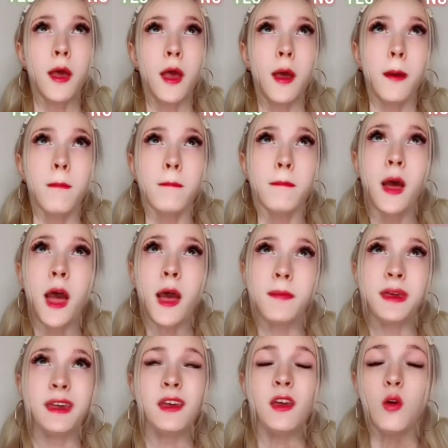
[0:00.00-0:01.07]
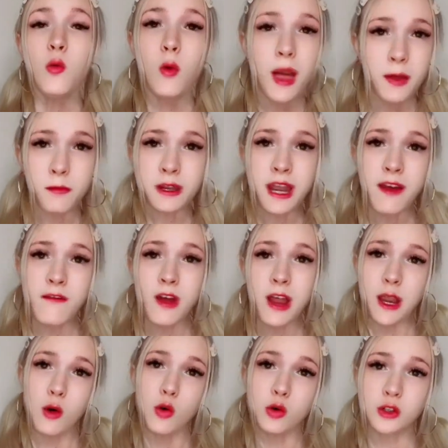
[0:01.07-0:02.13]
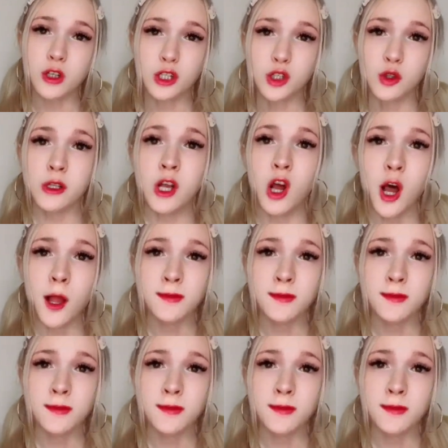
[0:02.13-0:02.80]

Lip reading: Mommy, why whenever I hold onto an object...